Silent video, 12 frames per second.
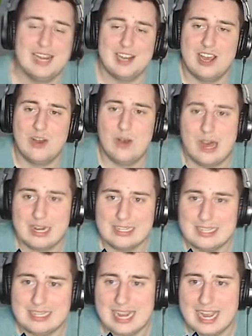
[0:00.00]
no,
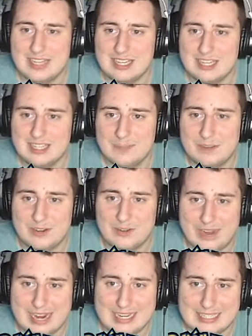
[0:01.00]
honestly, it's this has been
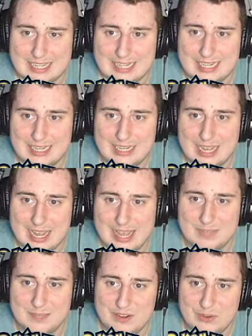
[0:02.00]
crazy.
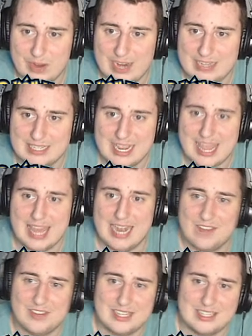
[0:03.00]
It's been crazy in
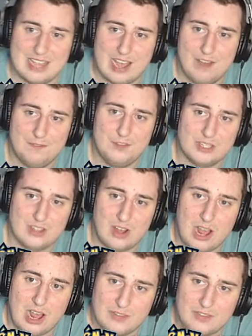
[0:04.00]
and of itself. Just
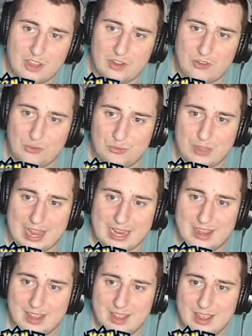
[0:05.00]
all of the, like,
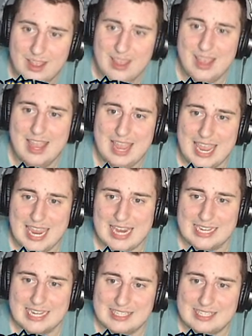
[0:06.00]

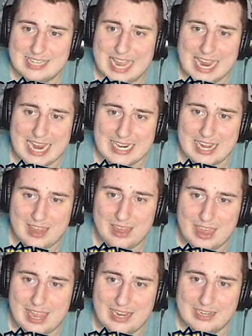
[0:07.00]
insane
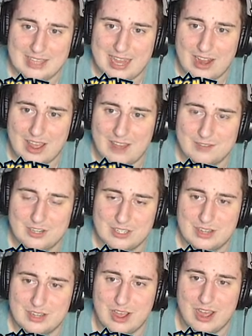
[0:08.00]
things that have
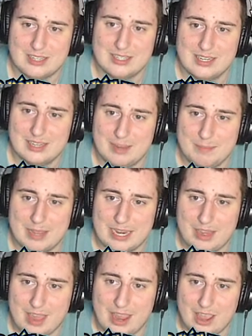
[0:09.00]
just constantly been a
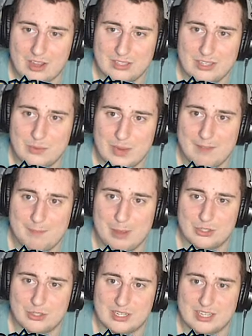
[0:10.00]
thing. Also, we have
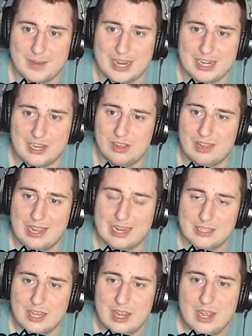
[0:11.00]
potions that we can
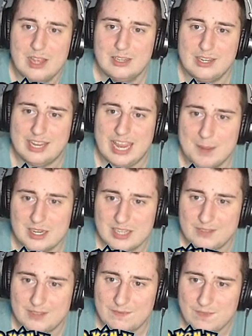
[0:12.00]
utilize to keep
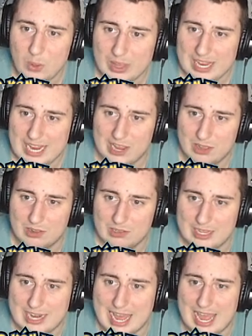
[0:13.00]
ourselves fully healed
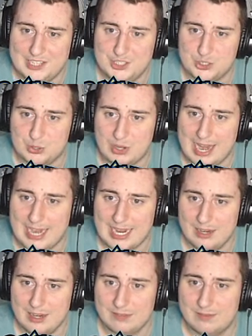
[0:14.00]
and
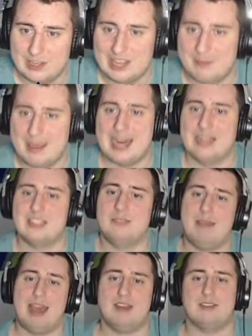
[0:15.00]
hydrated for the next
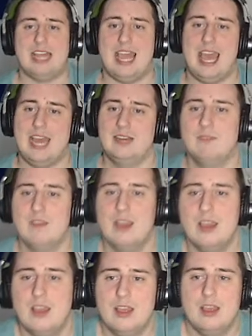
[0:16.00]
battles ahead.
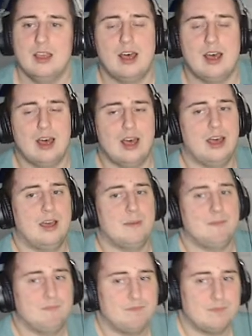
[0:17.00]

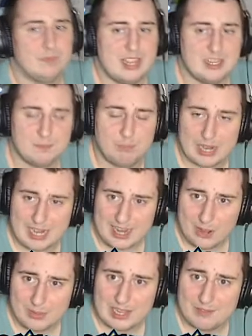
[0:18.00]
Um, is Brittany
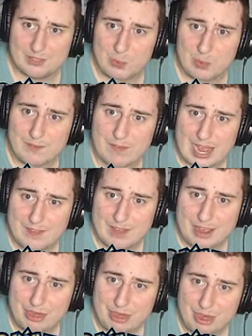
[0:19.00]
only level twenty-five?
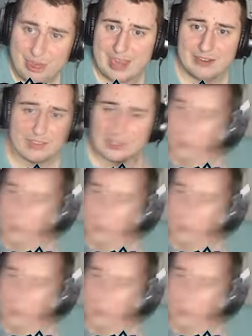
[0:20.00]
I think that's